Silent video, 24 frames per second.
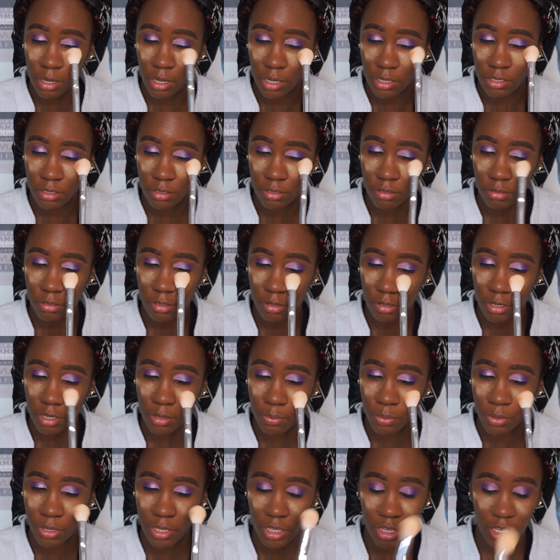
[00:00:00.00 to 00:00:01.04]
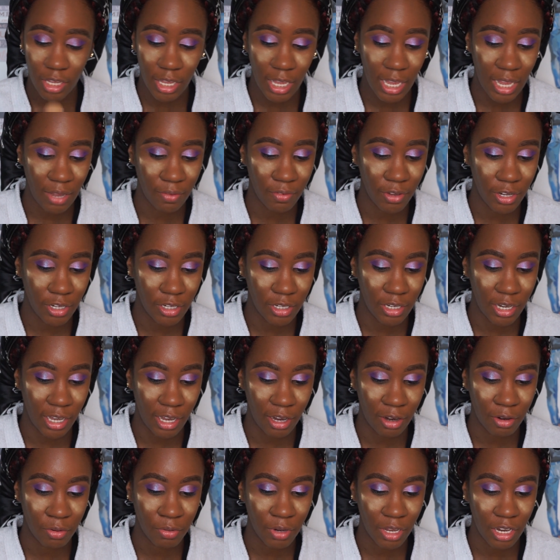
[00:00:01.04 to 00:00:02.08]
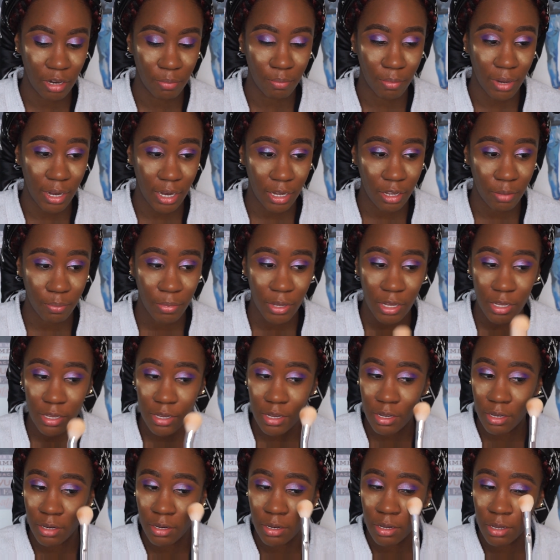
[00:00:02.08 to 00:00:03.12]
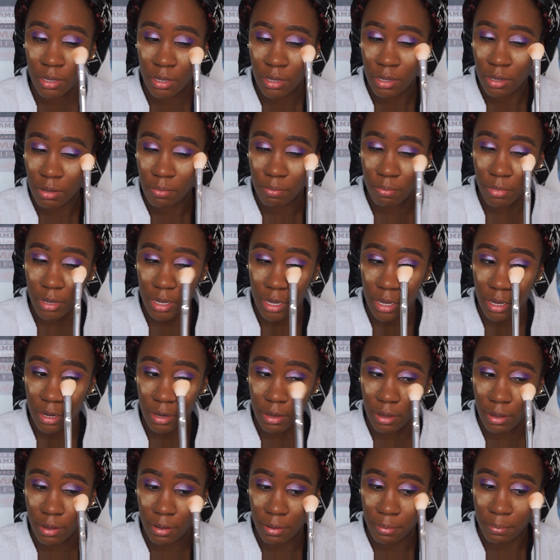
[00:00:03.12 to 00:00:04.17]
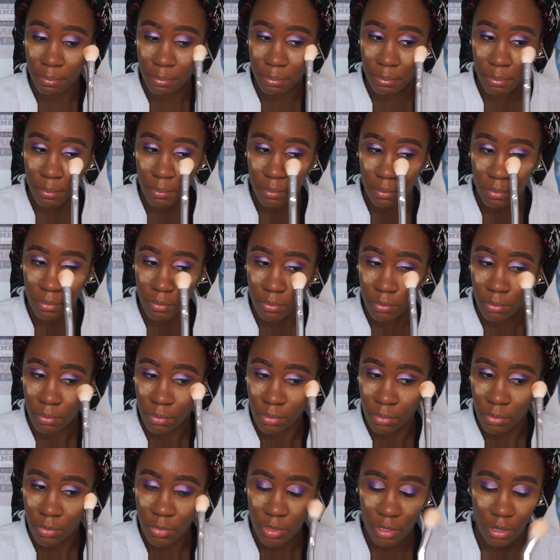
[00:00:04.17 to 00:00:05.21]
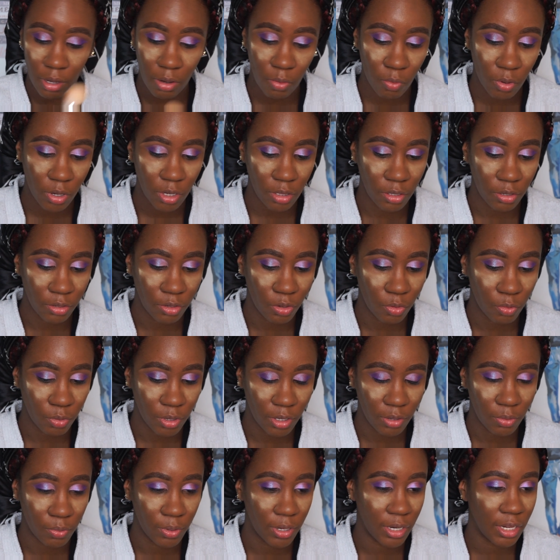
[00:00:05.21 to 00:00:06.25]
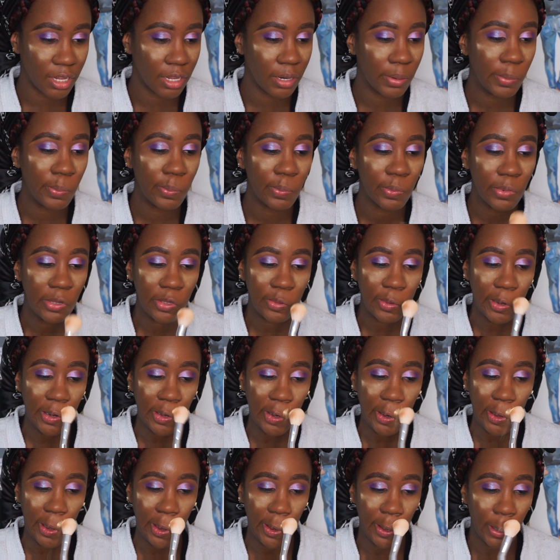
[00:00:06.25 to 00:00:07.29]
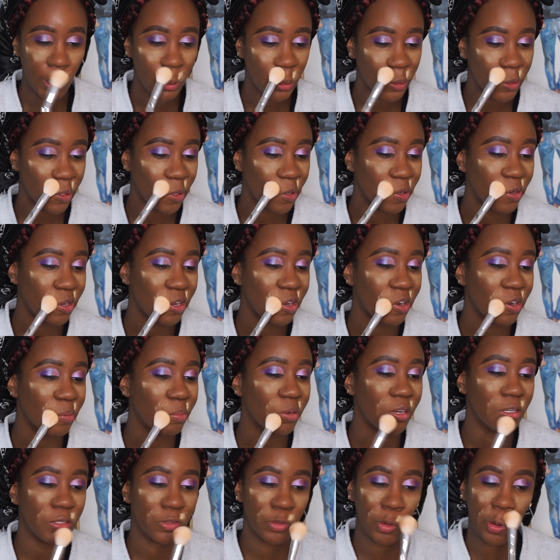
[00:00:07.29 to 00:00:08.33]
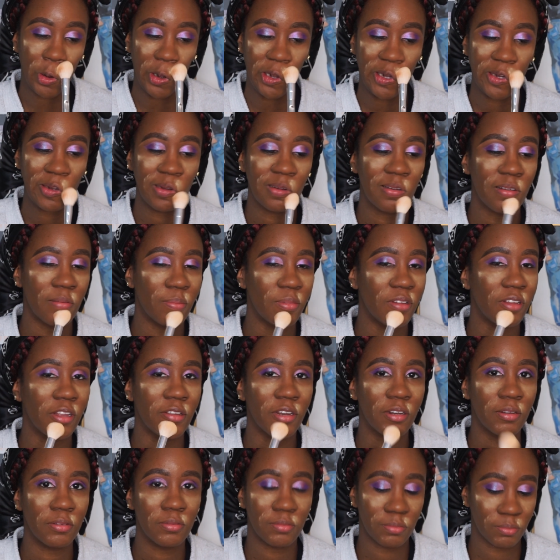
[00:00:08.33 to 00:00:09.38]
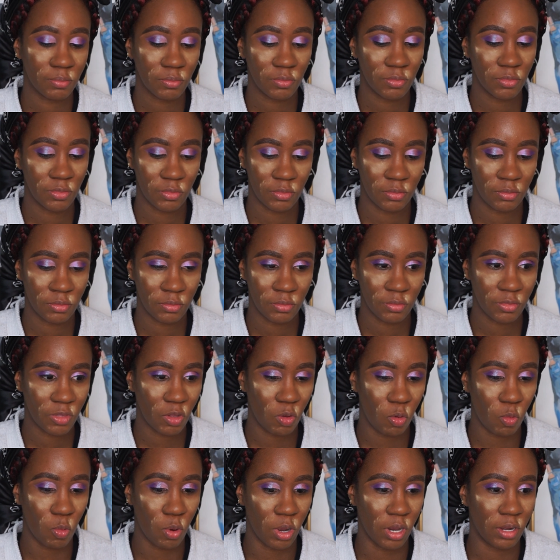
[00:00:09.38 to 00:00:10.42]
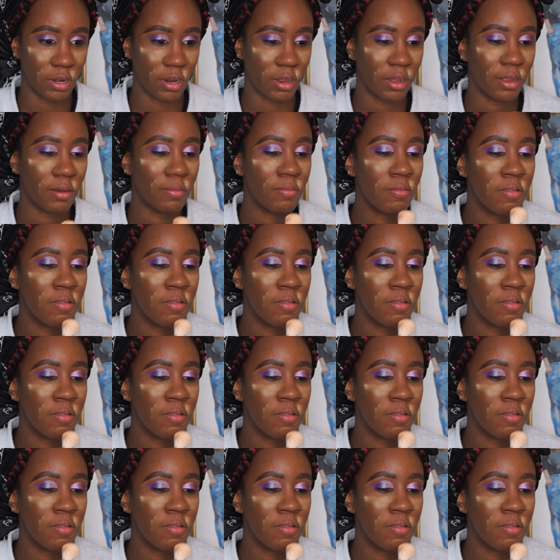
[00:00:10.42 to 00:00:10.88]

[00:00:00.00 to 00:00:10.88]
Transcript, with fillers: I still don't completely have it down in my opinion, but um, I wanna learn to work with it Especially because it's sitting here in my drawer. I mean, why not?